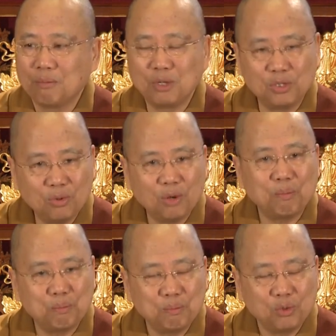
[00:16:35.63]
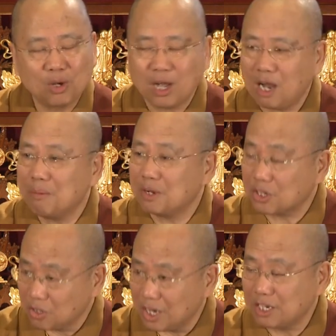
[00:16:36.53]
But your karma
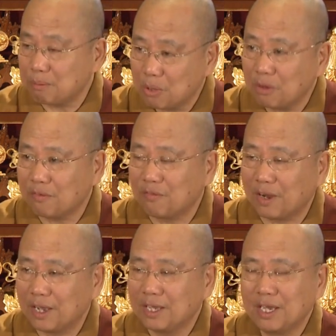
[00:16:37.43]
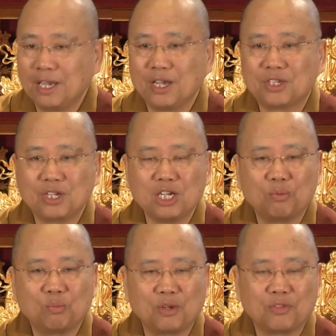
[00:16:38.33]
is not yet purified. It's
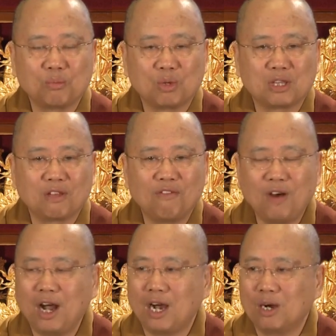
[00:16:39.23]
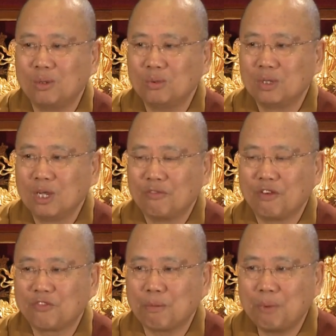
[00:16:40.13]
just with the vow,
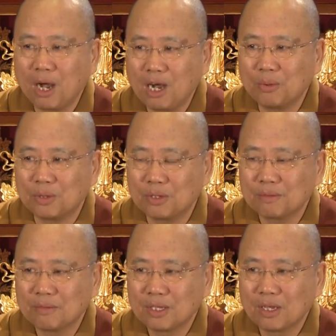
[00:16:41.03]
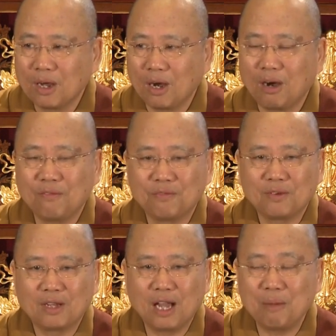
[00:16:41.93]
with the power of
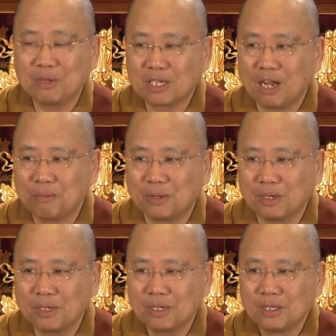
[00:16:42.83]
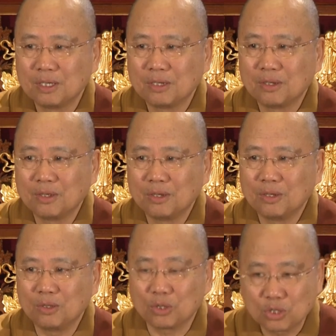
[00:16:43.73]
Amitabha,
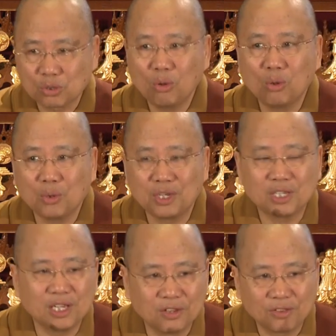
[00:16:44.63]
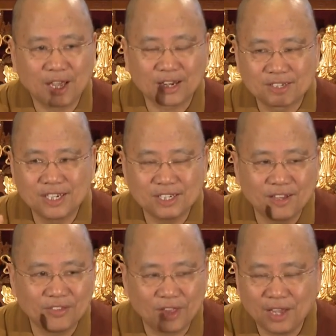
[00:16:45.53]
your soul exists
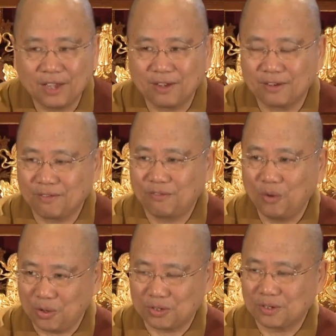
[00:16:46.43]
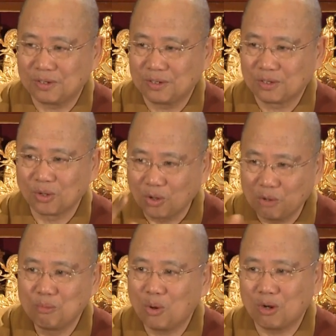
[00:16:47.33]
in there first to
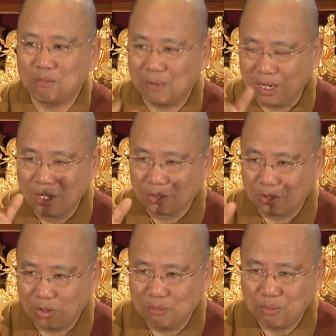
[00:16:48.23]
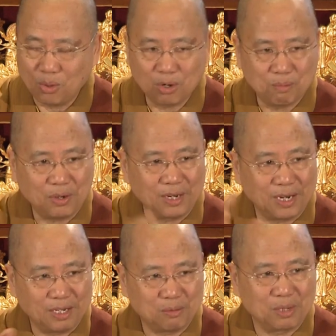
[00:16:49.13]
learn more about
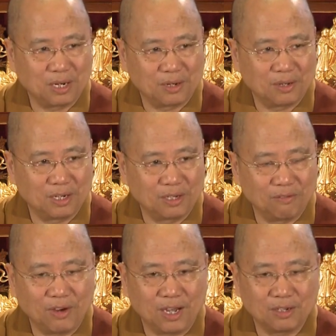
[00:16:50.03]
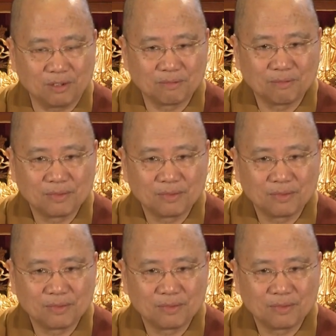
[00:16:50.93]
enlightenment and nirvana.